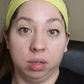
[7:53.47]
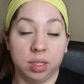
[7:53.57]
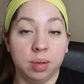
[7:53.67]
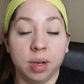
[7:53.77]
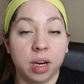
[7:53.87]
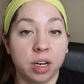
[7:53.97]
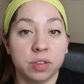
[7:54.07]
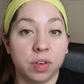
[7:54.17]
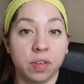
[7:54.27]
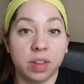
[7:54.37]
The same kind I
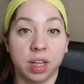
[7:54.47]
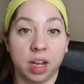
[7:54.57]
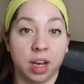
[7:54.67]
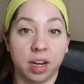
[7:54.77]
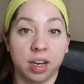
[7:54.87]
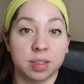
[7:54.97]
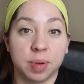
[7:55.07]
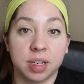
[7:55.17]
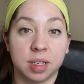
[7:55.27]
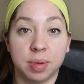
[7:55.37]
use for everything. I didn't
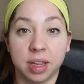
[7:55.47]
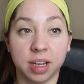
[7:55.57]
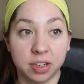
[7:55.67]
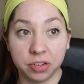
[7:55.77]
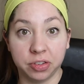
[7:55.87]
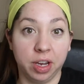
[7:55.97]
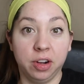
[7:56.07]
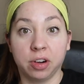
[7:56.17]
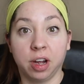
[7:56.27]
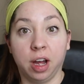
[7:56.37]
expect it to be like
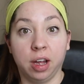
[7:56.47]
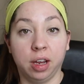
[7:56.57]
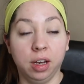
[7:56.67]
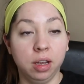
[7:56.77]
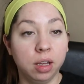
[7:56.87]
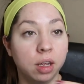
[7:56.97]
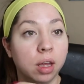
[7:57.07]
designer cotton.